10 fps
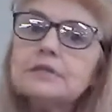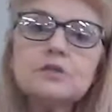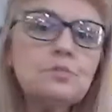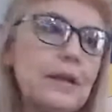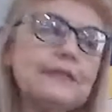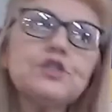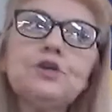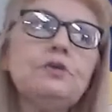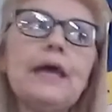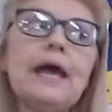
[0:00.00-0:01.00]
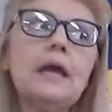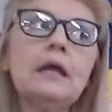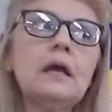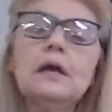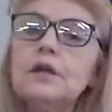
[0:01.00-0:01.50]
So make sure that
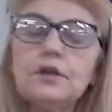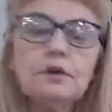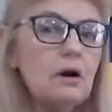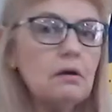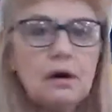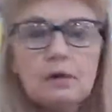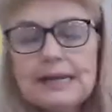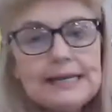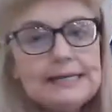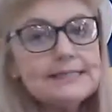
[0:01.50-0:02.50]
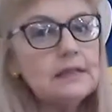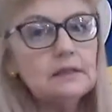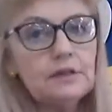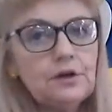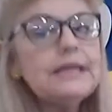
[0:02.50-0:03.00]
you're always
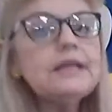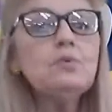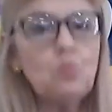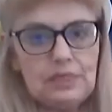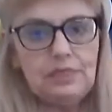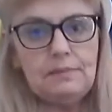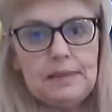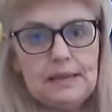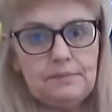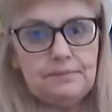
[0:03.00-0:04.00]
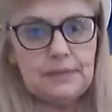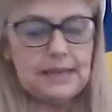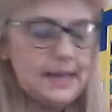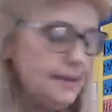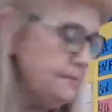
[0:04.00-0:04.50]
learning with me. Okay?